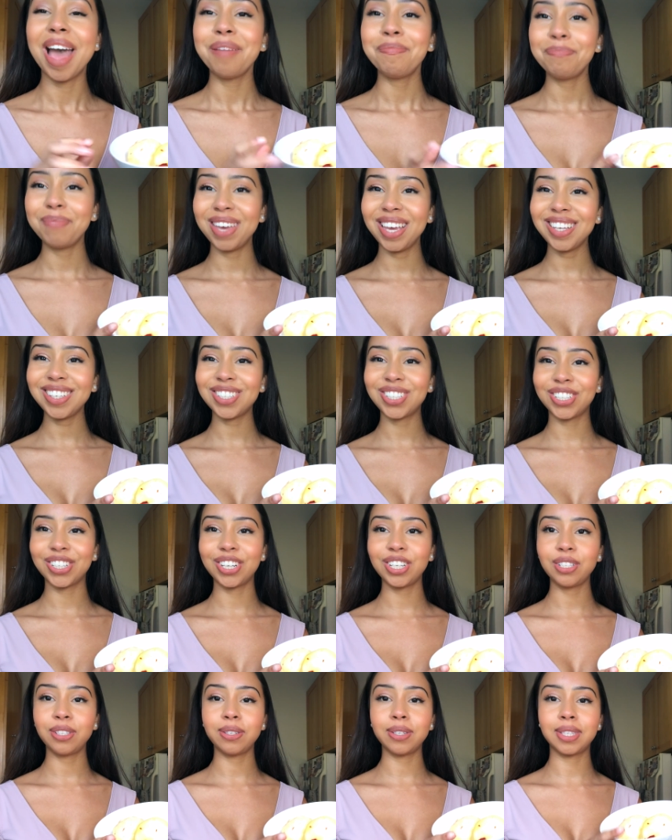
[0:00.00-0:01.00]
Make sure
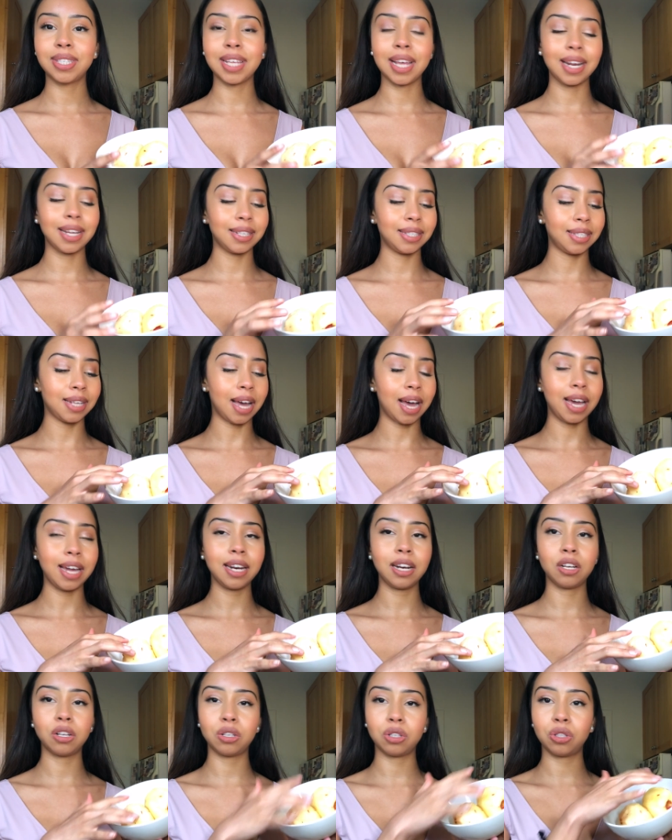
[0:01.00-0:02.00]
to set
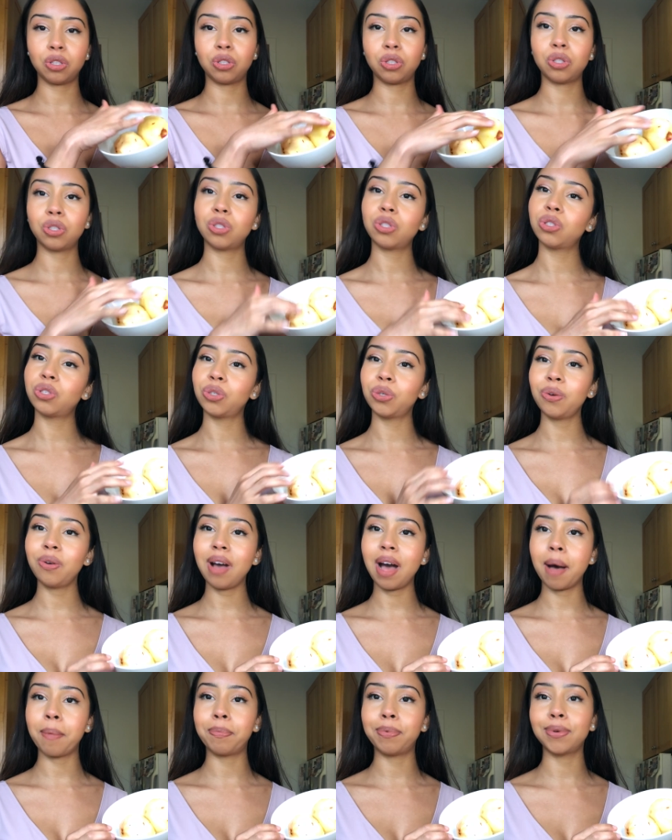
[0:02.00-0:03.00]
aside two
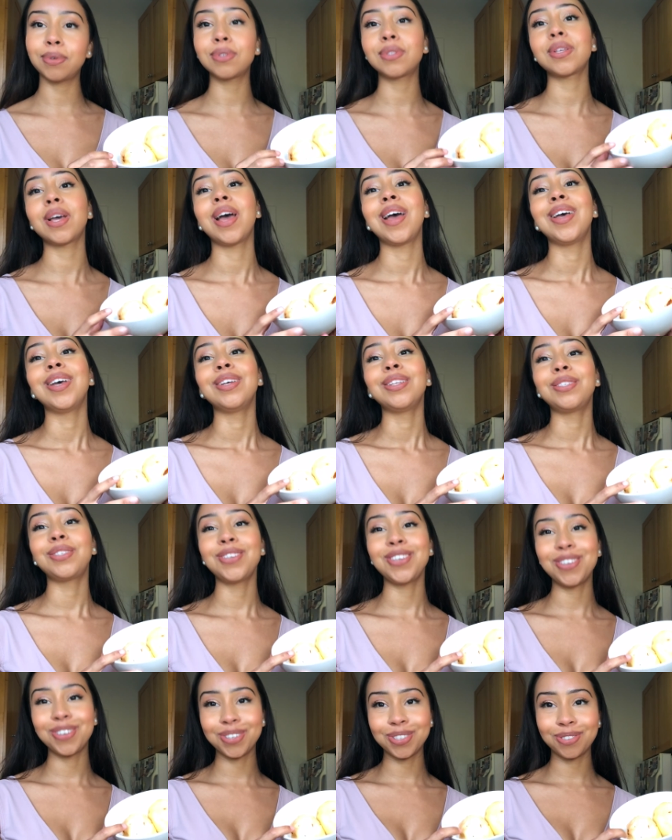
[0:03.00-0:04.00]
apples to
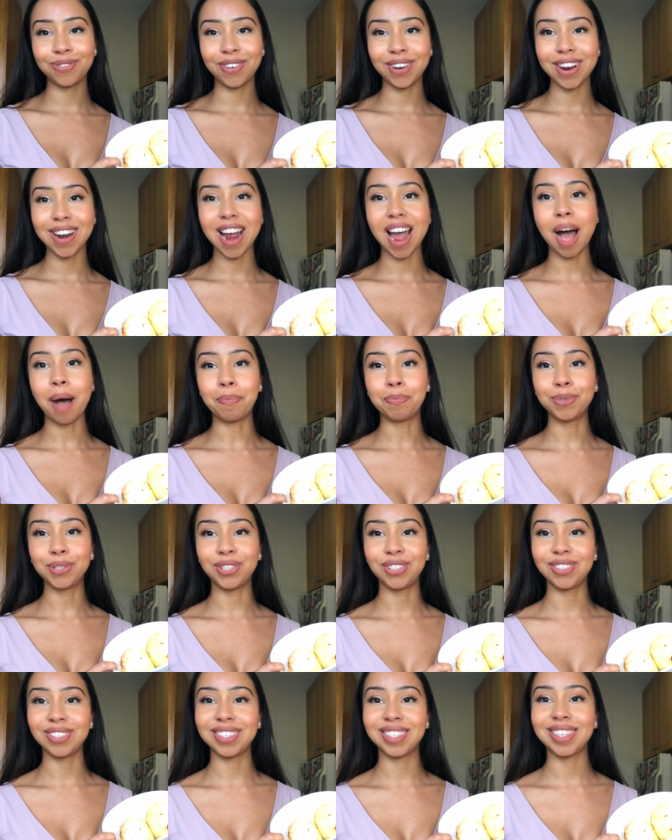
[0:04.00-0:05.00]
use for your apple
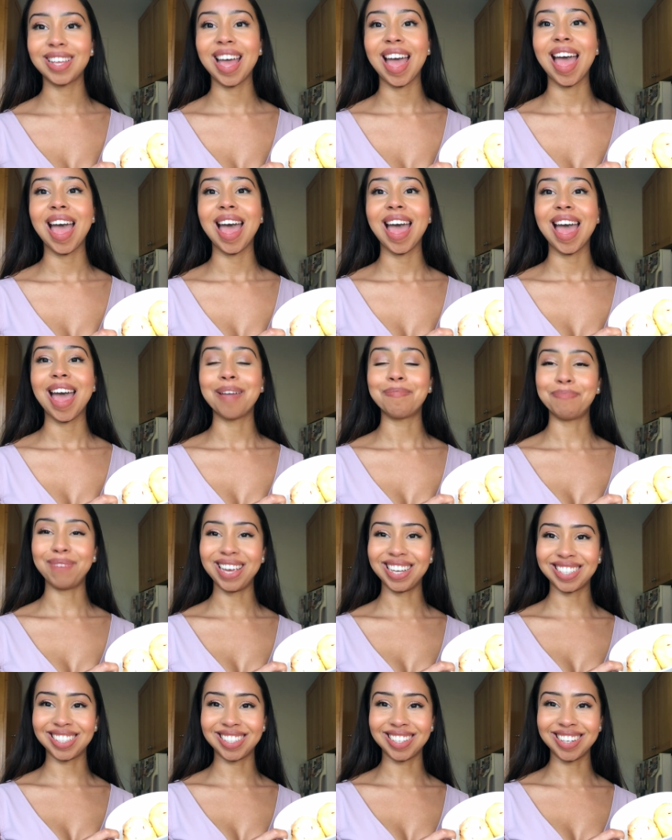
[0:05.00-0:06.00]
juice
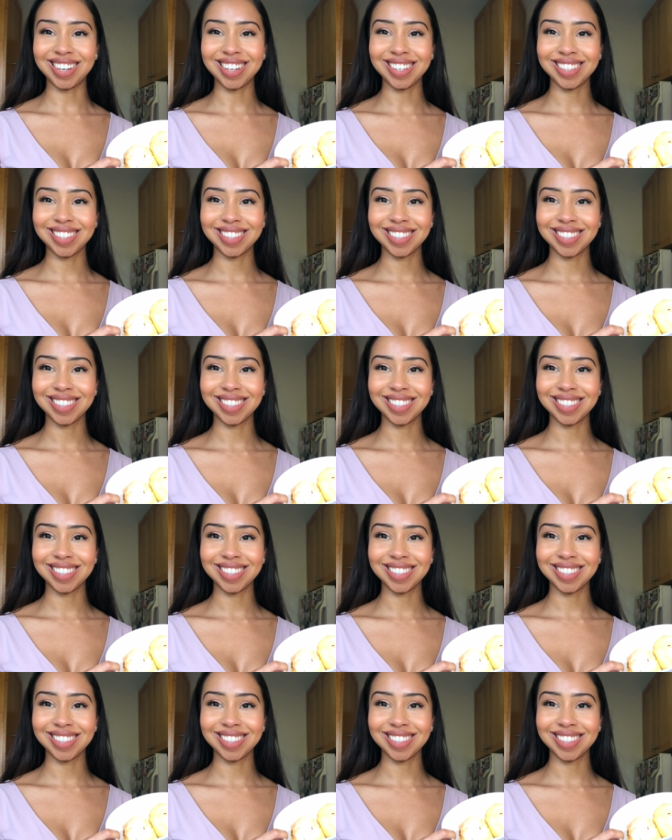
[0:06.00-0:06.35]
mixture.